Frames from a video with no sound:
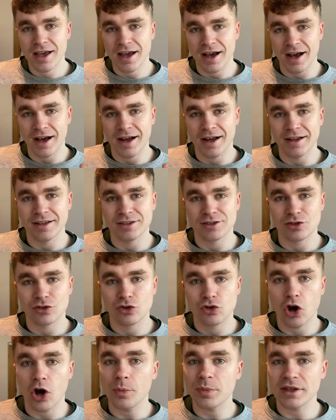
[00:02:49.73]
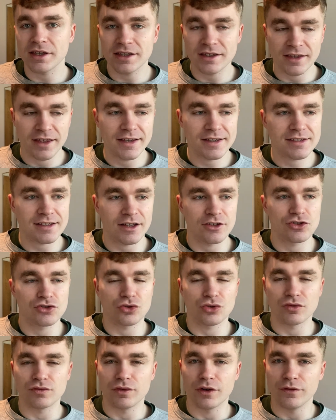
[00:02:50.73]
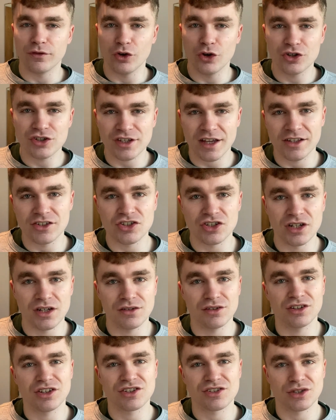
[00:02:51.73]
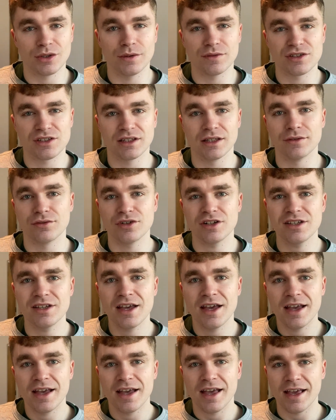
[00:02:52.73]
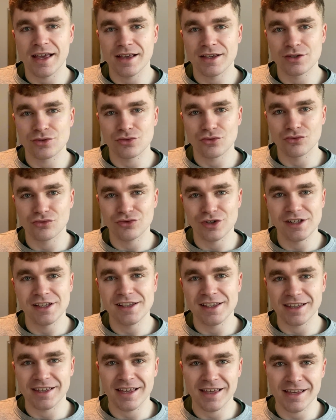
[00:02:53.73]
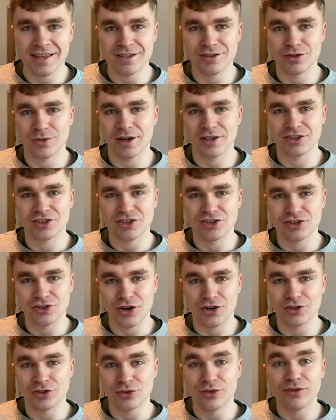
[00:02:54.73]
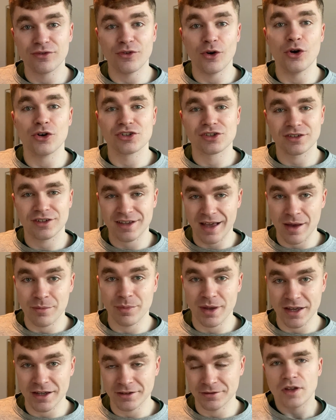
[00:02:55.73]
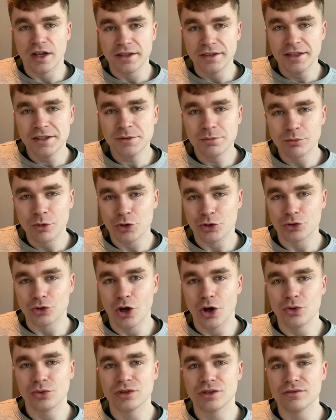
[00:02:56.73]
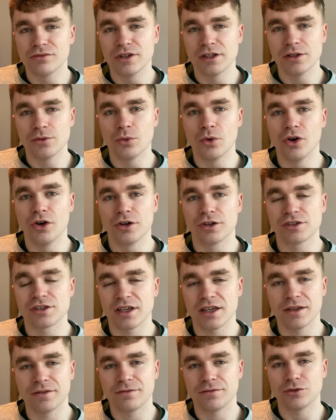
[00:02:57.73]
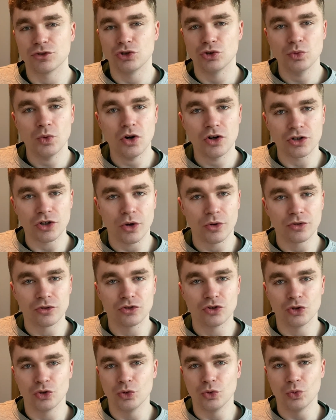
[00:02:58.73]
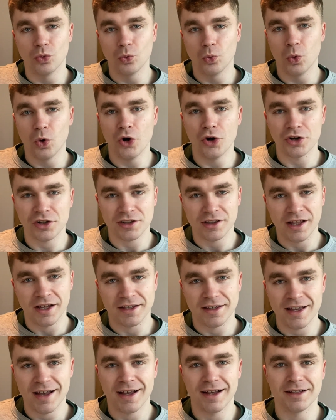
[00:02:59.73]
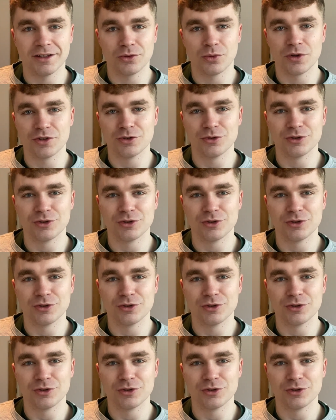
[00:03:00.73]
And copying this and sort of reverse engineering the service delivery is really the key to actually starting your first campaign. And this model only really works if you are going to work like hell when you